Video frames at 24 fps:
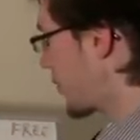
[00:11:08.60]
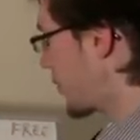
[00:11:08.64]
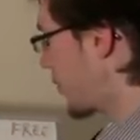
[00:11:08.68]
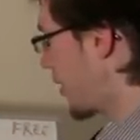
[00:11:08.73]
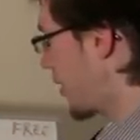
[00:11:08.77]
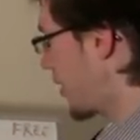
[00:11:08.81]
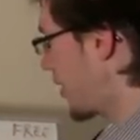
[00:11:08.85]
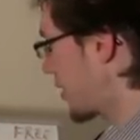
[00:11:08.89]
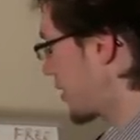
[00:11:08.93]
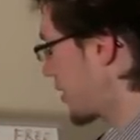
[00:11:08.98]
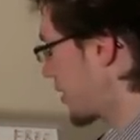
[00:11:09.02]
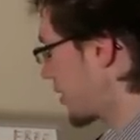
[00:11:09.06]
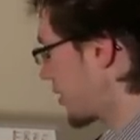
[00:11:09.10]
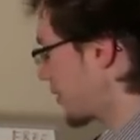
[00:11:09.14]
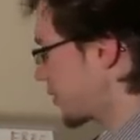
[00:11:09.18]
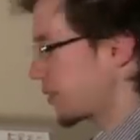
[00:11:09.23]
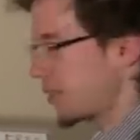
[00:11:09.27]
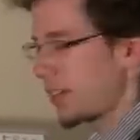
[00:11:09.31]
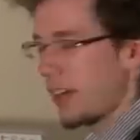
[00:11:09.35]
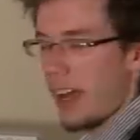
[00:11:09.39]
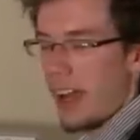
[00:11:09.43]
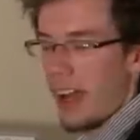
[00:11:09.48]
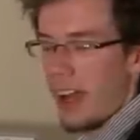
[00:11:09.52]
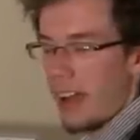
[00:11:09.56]
Father
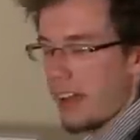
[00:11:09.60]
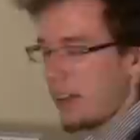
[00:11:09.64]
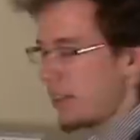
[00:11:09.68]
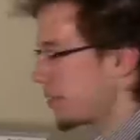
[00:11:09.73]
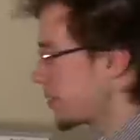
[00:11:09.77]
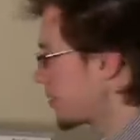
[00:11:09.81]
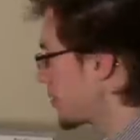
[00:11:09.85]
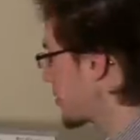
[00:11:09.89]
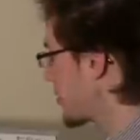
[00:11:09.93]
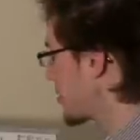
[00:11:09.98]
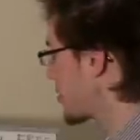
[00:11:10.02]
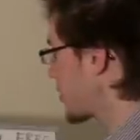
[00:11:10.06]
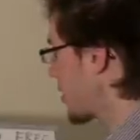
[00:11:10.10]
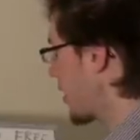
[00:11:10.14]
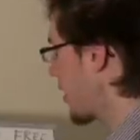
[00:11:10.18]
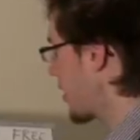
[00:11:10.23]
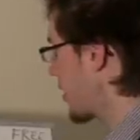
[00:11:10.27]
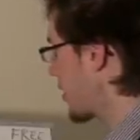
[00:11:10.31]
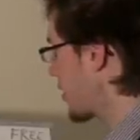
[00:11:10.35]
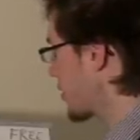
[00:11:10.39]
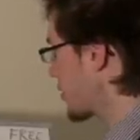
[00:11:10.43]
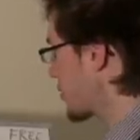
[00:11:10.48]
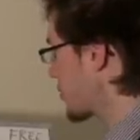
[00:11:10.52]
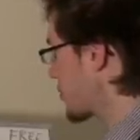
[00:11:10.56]
for F,
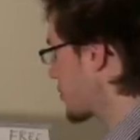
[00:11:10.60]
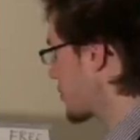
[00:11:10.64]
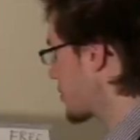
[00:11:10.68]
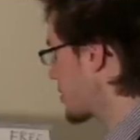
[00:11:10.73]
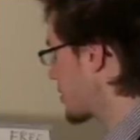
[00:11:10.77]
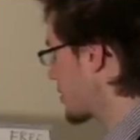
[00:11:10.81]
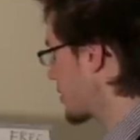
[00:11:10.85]
Charles for